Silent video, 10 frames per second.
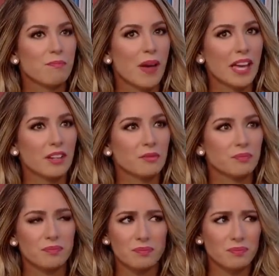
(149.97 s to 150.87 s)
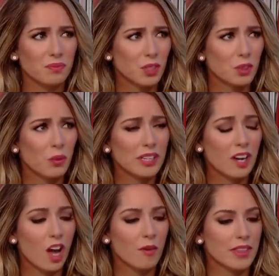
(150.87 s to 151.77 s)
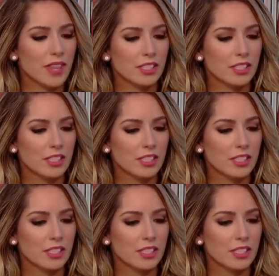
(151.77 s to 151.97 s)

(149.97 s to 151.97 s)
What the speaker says: But one comment